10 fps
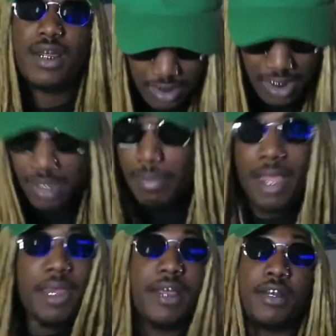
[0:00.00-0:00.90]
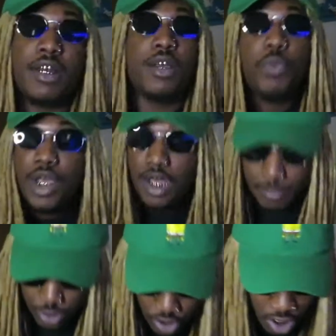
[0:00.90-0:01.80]
Because nigga, my niggas, nigga, we
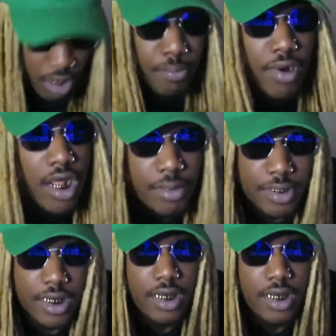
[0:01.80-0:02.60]
come solve them problems,